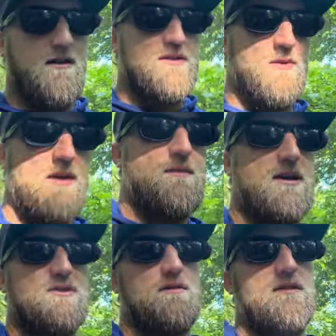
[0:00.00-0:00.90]
So we can
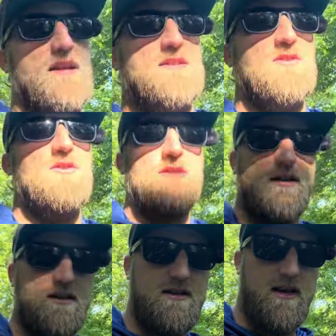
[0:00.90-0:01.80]
make sure everything's good.
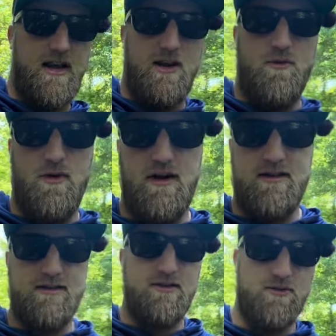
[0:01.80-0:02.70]
Like, I don't
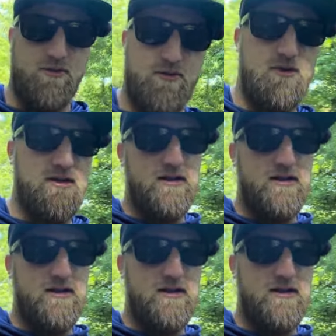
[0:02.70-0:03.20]
want to